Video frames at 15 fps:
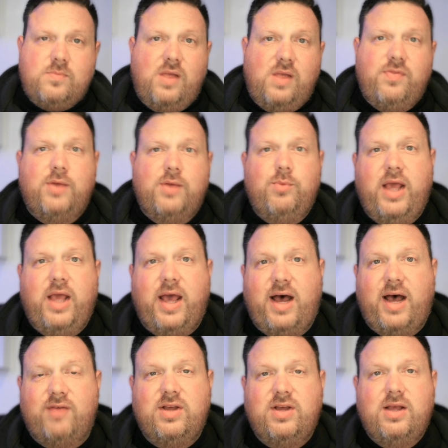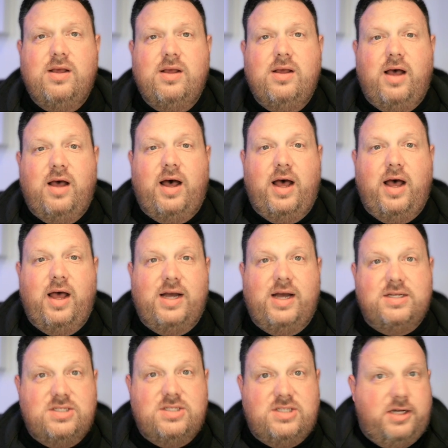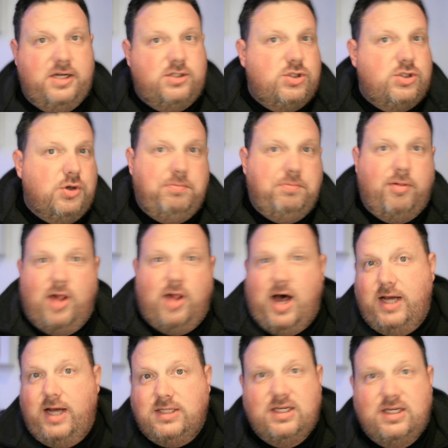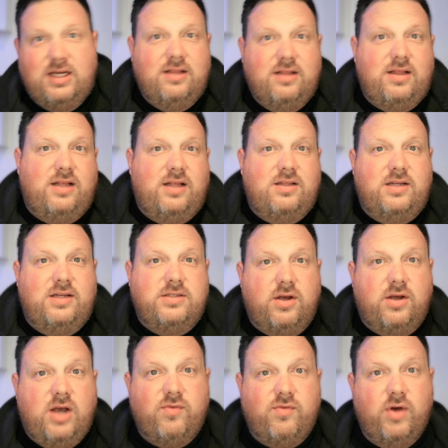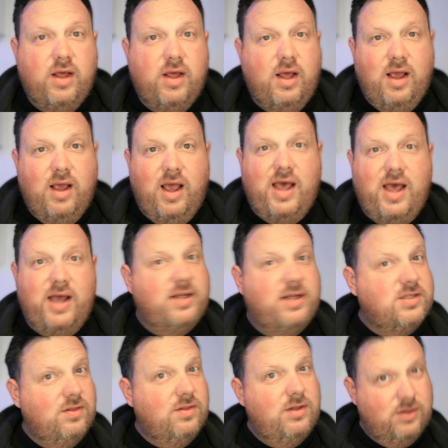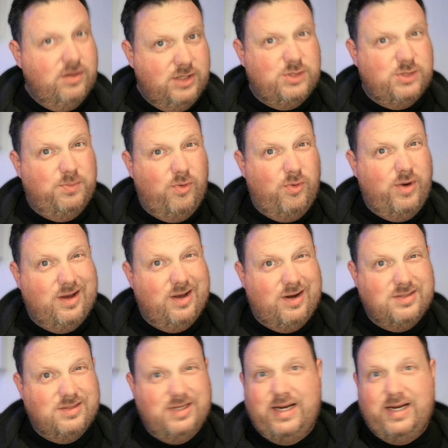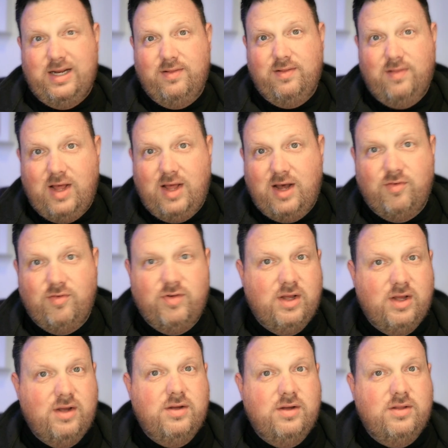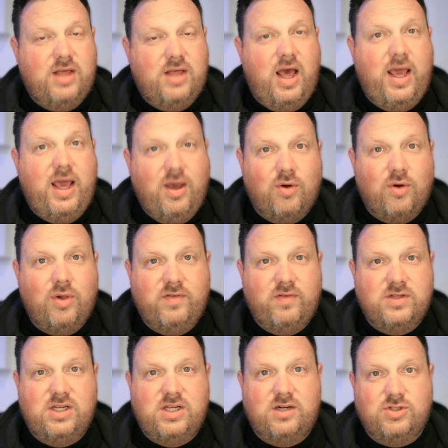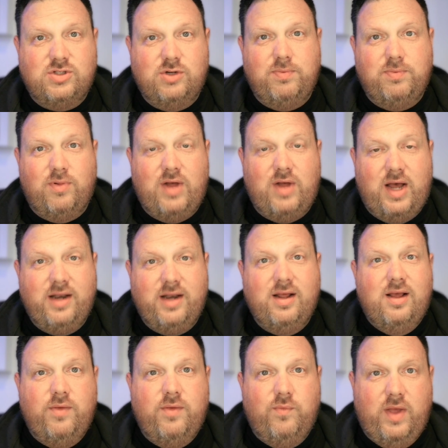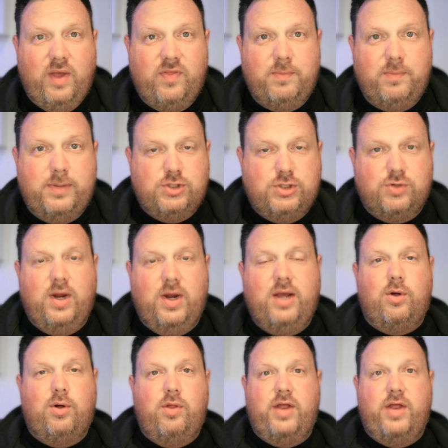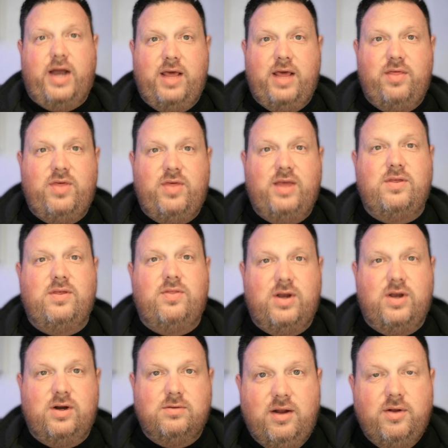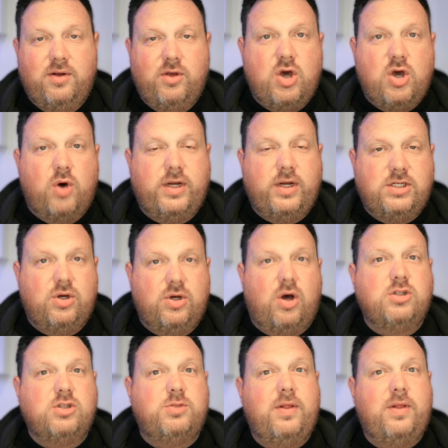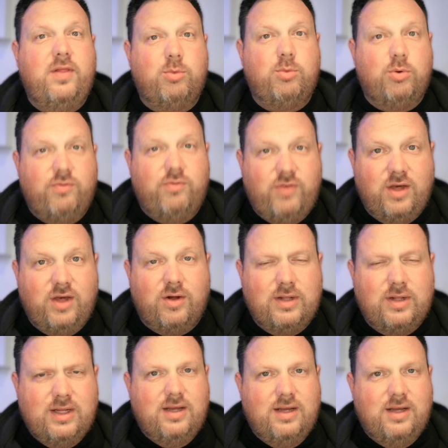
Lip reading: Then we have a sinister plot that is uncovered. And it's a little disappointing, honestly. I didn't love the angle of the sinister plot and the betrayal that I think that they're going to ultimately reveal.